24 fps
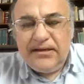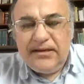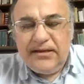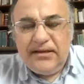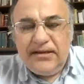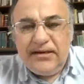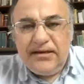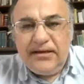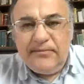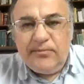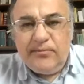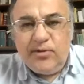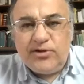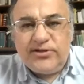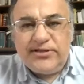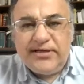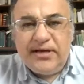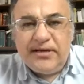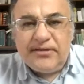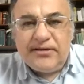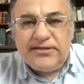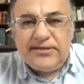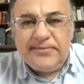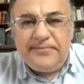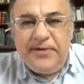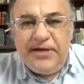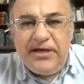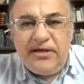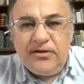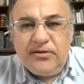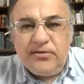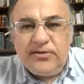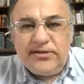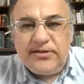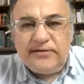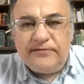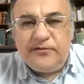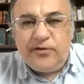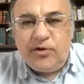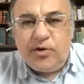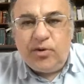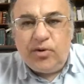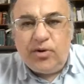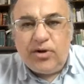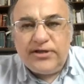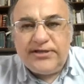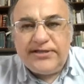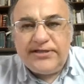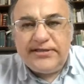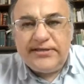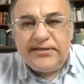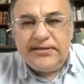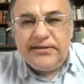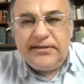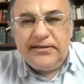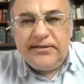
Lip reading: The most conspicuous, of course,